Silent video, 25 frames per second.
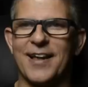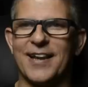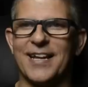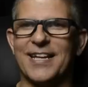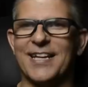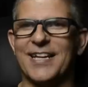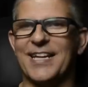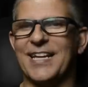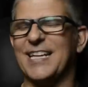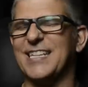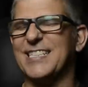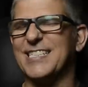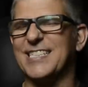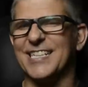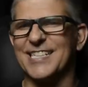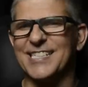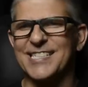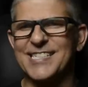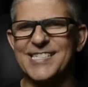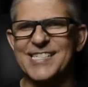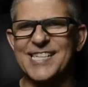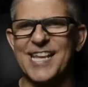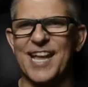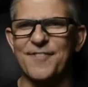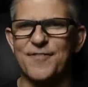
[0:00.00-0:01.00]
it. It's a
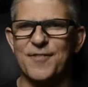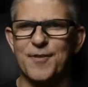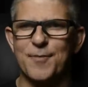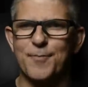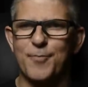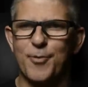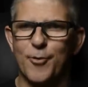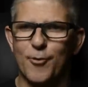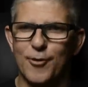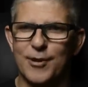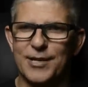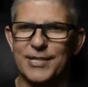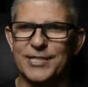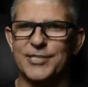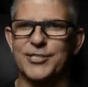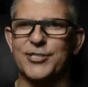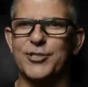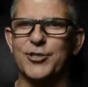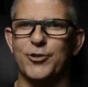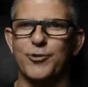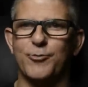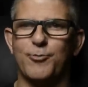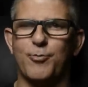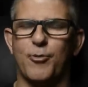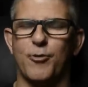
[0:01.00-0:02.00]

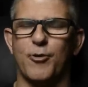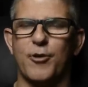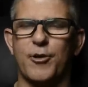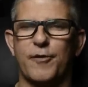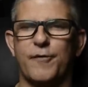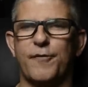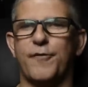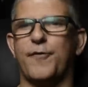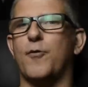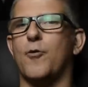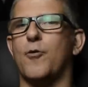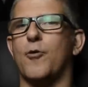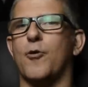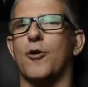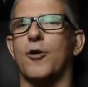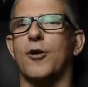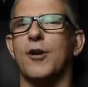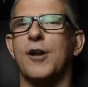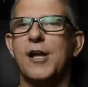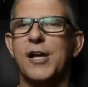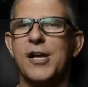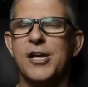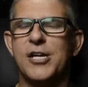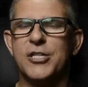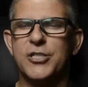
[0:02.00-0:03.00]
7.2.4
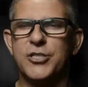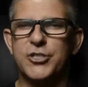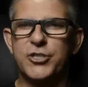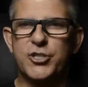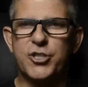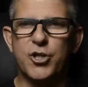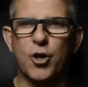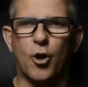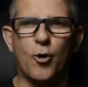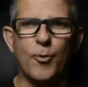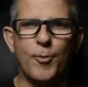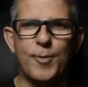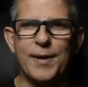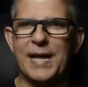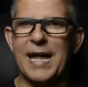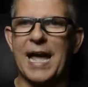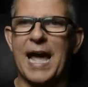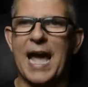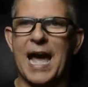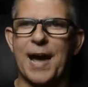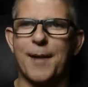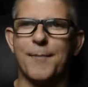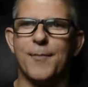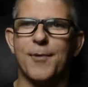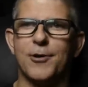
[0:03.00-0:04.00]
Dolby
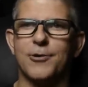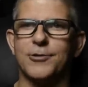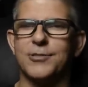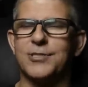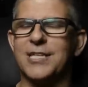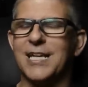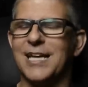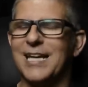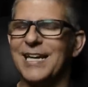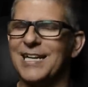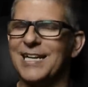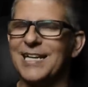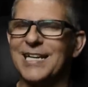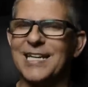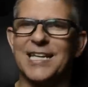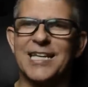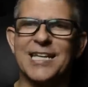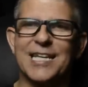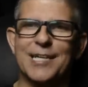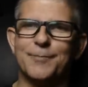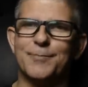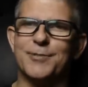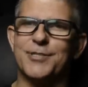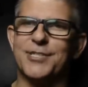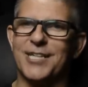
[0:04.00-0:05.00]
Atmos
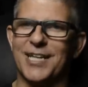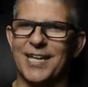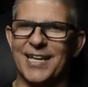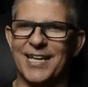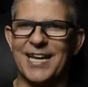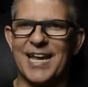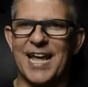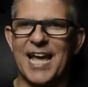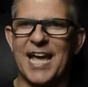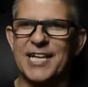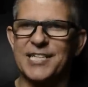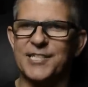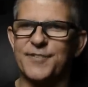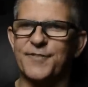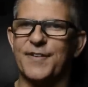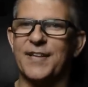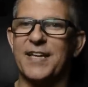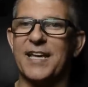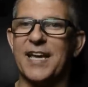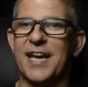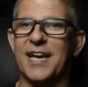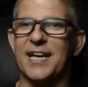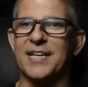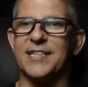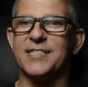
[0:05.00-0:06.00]
Klipsch and
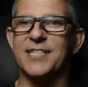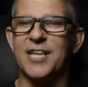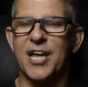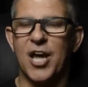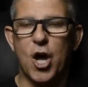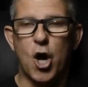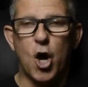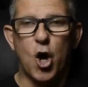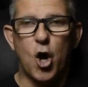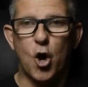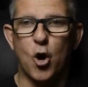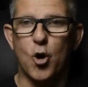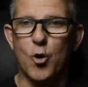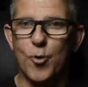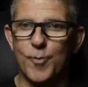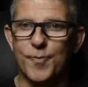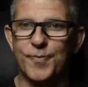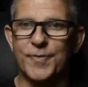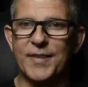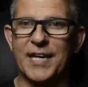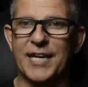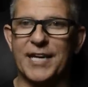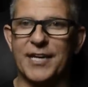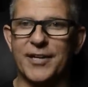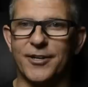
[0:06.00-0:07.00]
SVS home
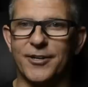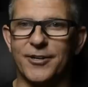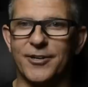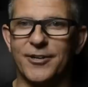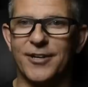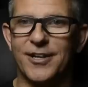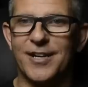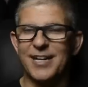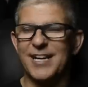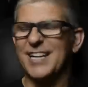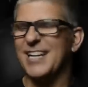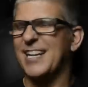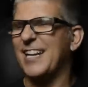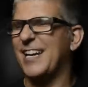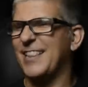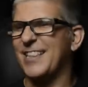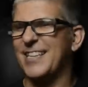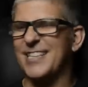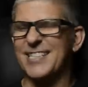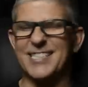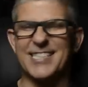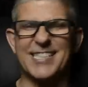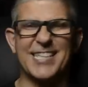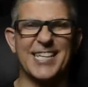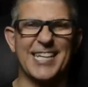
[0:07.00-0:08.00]
theater. Now
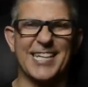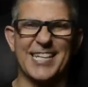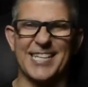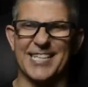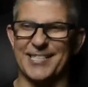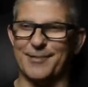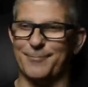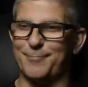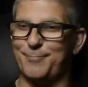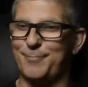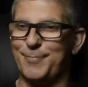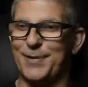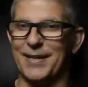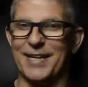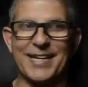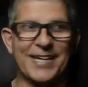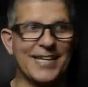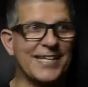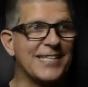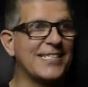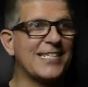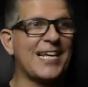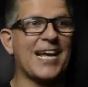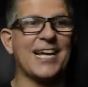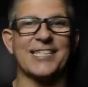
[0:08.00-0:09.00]
this thing is big.
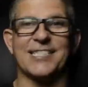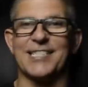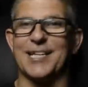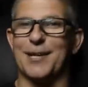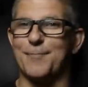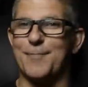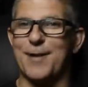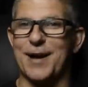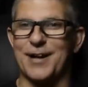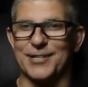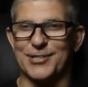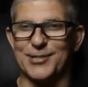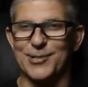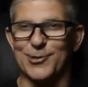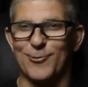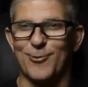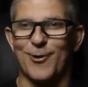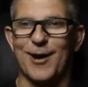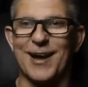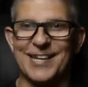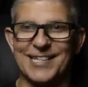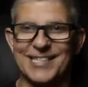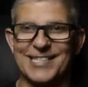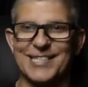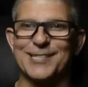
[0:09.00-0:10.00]
It's actually about
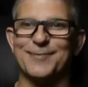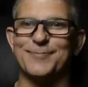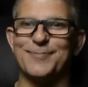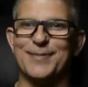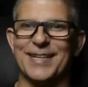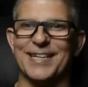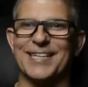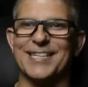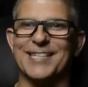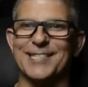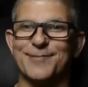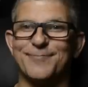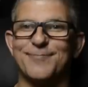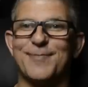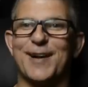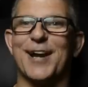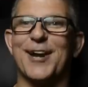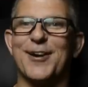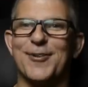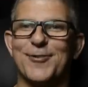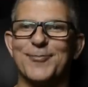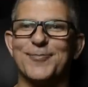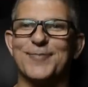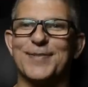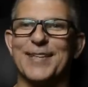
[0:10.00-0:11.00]
twice as big as my
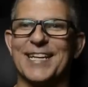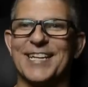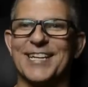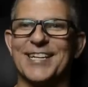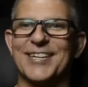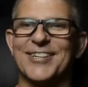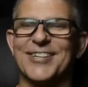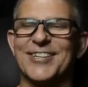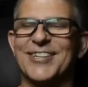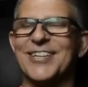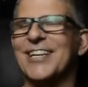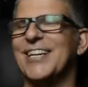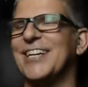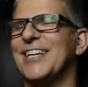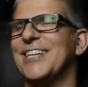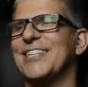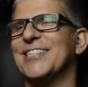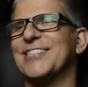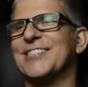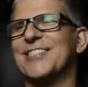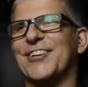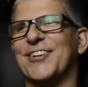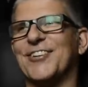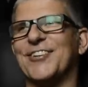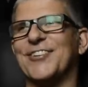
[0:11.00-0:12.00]
home theater.
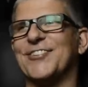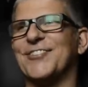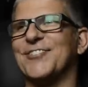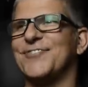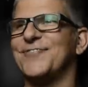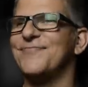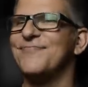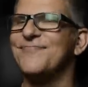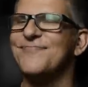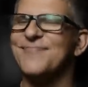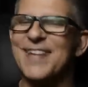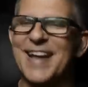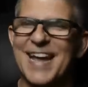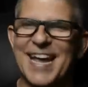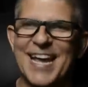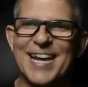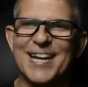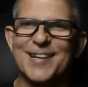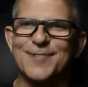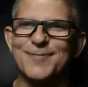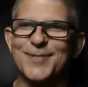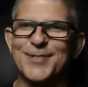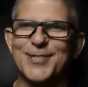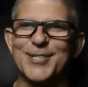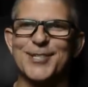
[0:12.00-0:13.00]
So man,
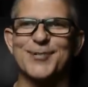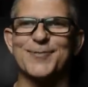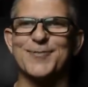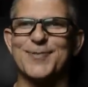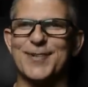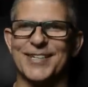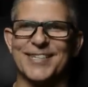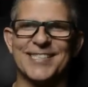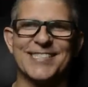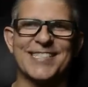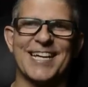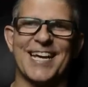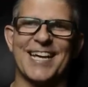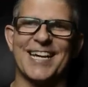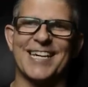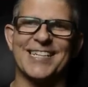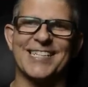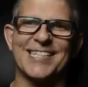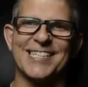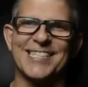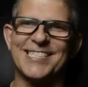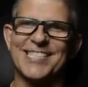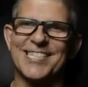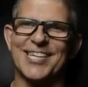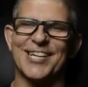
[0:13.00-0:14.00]
I'm super excited
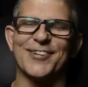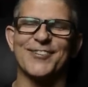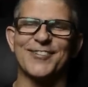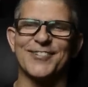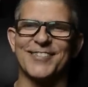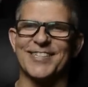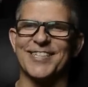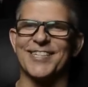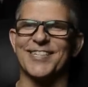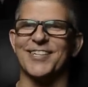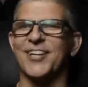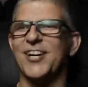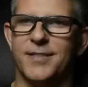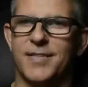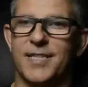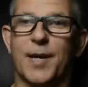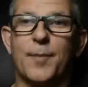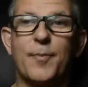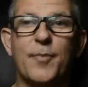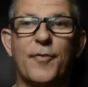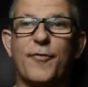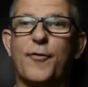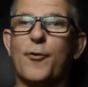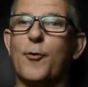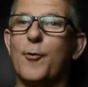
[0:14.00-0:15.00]
to share with you. Now
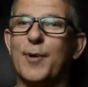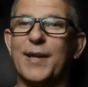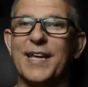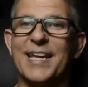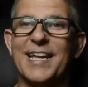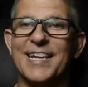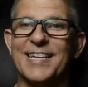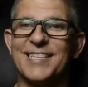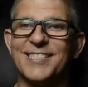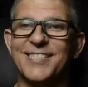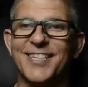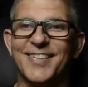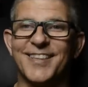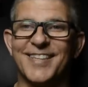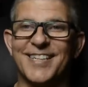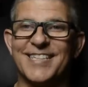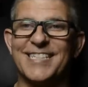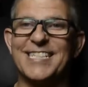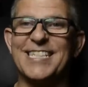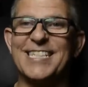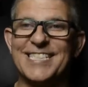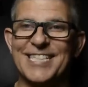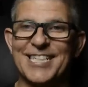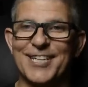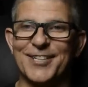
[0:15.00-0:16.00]
before we get into the
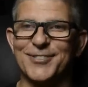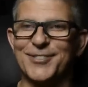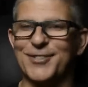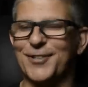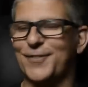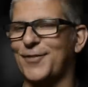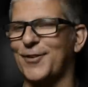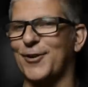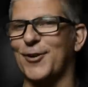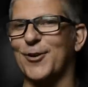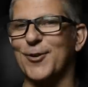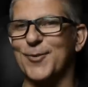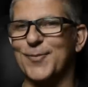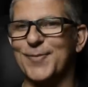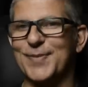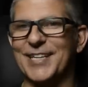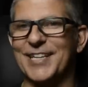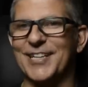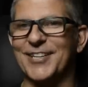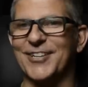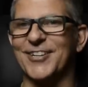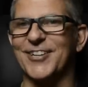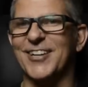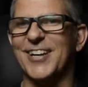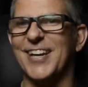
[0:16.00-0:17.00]
details of their home
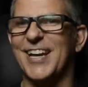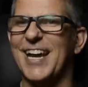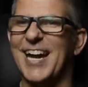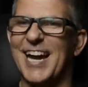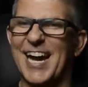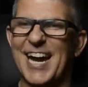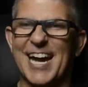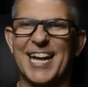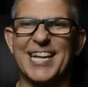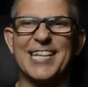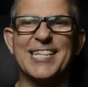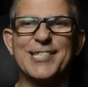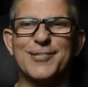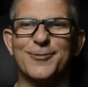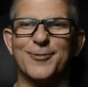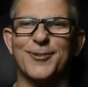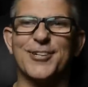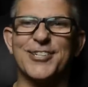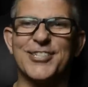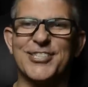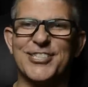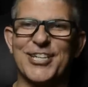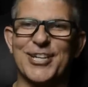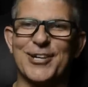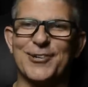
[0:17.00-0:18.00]
theater, I just want to
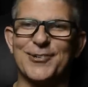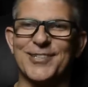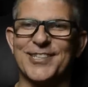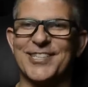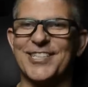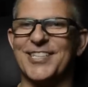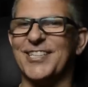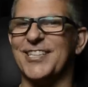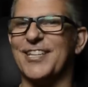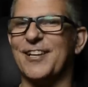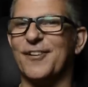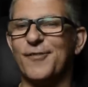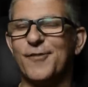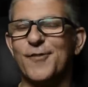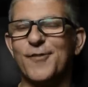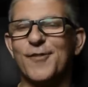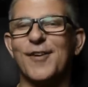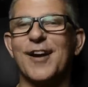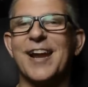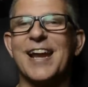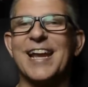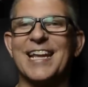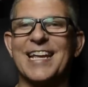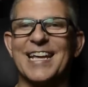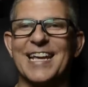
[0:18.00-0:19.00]
share with you that
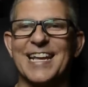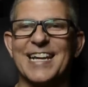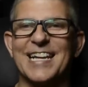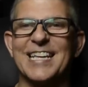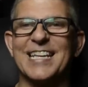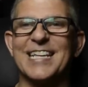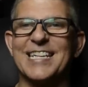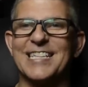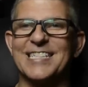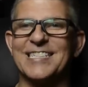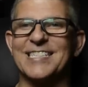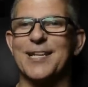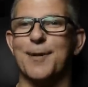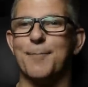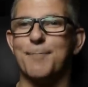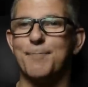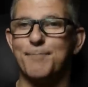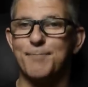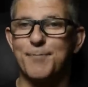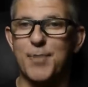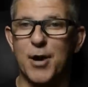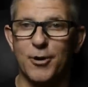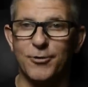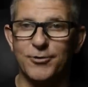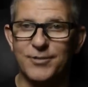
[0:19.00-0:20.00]
Frank and Alissa
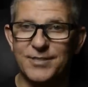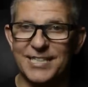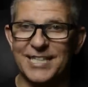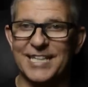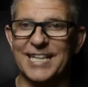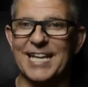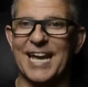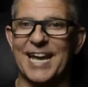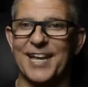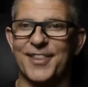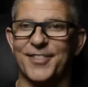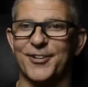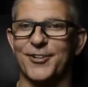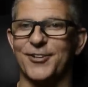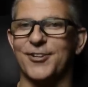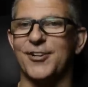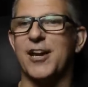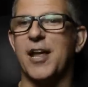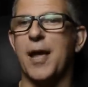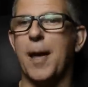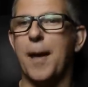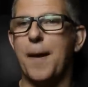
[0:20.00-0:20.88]
both together